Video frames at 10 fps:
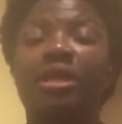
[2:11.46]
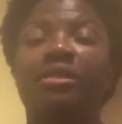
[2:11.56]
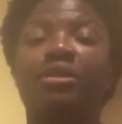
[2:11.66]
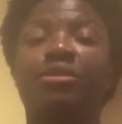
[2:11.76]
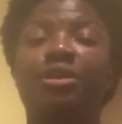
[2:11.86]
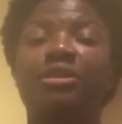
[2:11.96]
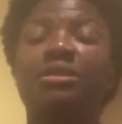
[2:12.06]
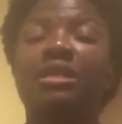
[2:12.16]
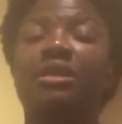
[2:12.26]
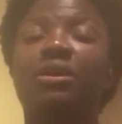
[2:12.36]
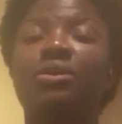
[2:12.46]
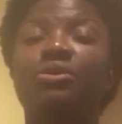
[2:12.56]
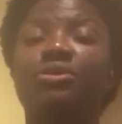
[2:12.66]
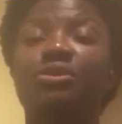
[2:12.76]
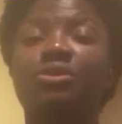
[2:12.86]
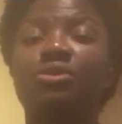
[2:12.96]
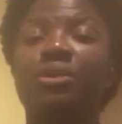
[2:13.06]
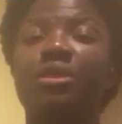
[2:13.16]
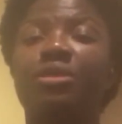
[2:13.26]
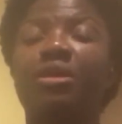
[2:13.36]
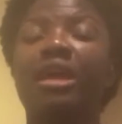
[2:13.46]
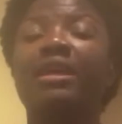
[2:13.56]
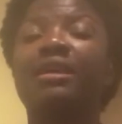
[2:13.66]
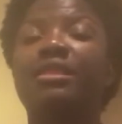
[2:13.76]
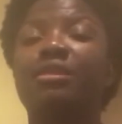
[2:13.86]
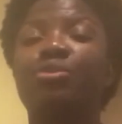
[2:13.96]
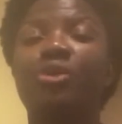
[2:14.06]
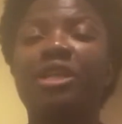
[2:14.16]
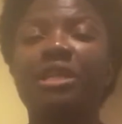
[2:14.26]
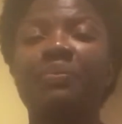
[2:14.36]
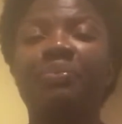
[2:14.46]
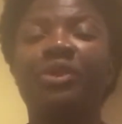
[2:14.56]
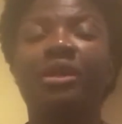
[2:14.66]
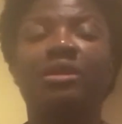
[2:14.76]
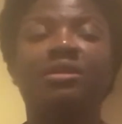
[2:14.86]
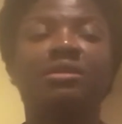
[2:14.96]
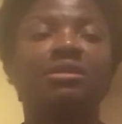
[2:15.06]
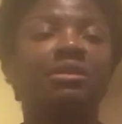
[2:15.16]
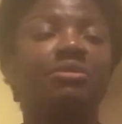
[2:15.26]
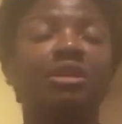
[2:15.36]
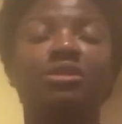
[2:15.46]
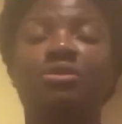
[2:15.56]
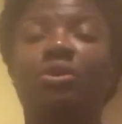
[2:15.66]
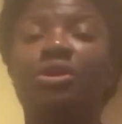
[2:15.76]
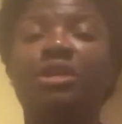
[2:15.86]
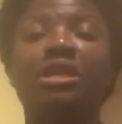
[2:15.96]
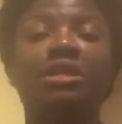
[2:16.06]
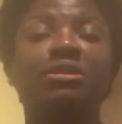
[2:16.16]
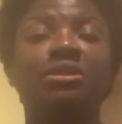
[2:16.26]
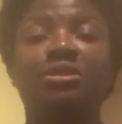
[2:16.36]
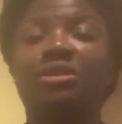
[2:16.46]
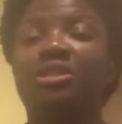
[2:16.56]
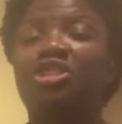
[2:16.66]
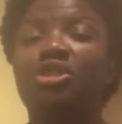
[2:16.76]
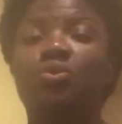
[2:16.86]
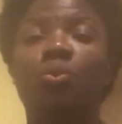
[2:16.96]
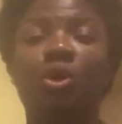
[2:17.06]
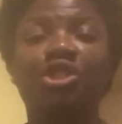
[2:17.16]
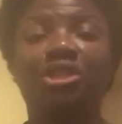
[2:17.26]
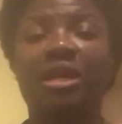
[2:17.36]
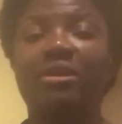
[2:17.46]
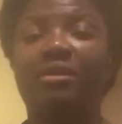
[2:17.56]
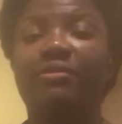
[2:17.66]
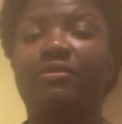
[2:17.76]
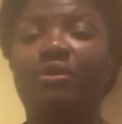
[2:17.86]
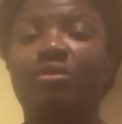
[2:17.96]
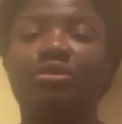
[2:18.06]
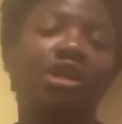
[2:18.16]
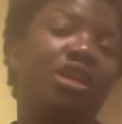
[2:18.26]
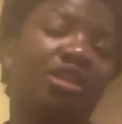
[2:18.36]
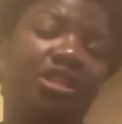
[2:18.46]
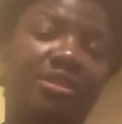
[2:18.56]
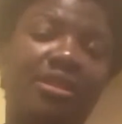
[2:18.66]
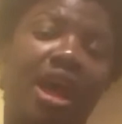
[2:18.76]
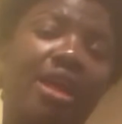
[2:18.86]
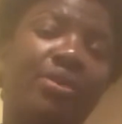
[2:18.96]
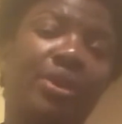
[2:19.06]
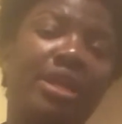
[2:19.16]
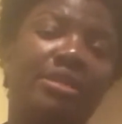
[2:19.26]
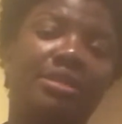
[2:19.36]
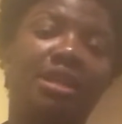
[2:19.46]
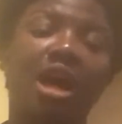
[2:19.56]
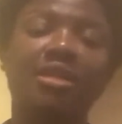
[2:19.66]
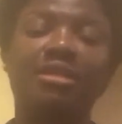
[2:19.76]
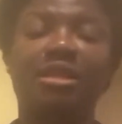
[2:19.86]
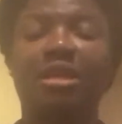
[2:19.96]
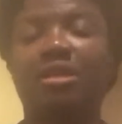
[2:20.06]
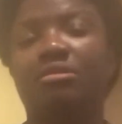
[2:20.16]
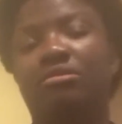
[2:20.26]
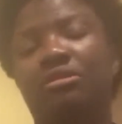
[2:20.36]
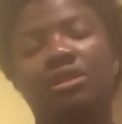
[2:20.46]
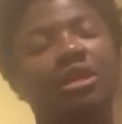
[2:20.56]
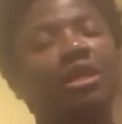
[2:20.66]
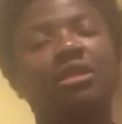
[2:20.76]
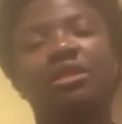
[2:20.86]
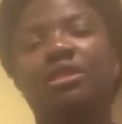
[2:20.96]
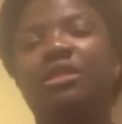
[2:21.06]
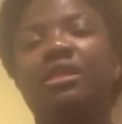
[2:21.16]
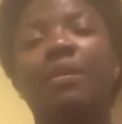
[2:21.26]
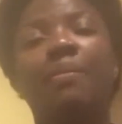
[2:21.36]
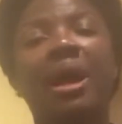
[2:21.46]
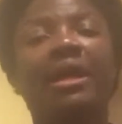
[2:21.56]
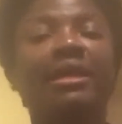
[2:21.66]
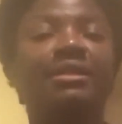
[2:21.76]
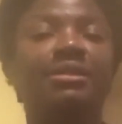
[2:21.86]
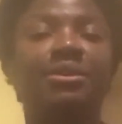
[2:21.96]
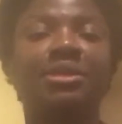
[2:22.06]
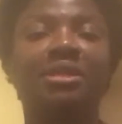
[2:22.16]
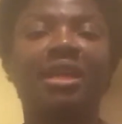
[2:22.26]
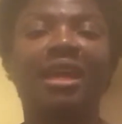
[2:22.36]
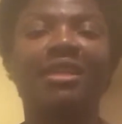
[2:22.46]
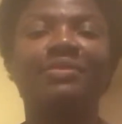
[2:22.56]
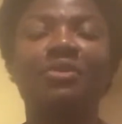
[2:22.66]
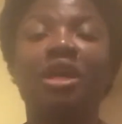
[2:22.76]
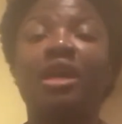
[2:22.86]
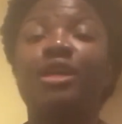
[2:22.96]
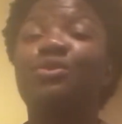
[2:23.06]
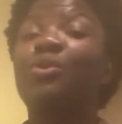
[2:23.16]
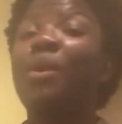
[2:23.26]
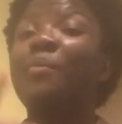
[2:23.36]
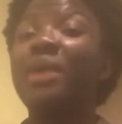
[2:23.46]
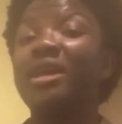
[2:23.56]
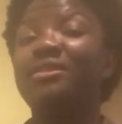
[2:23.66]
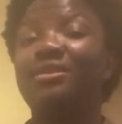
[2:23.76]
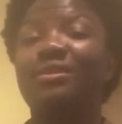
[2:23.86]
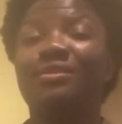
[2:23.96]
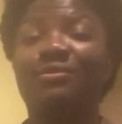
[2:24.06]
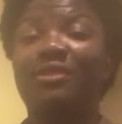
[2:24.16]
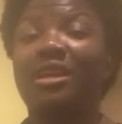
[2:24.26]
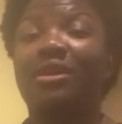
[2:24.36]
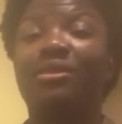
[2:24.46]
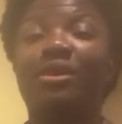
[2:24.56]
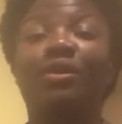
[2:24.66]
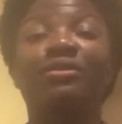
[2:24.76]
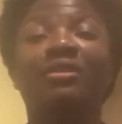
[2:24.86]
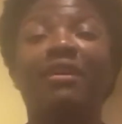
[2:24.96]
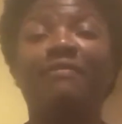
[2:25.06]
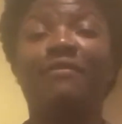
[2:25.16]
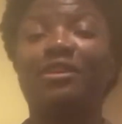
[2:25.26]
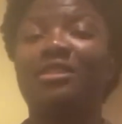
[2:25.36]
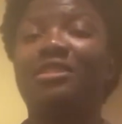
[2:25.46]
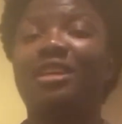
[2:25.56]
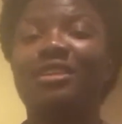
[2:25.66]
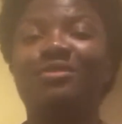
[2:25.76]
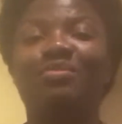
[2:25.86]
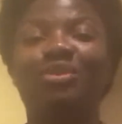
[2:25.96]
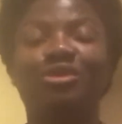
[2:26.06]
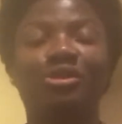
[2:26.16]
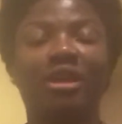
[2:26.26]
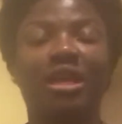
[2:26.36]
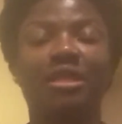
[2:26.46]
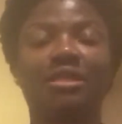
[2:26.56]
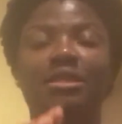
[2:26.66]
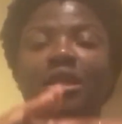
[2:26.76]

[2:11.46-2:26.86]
the things that they go to school with, and get them ready. Sometimes all you need to do is just wash that uniform, just iron it nicely, and they're back into it again. It will amaze you to find out that on that first day you put your kids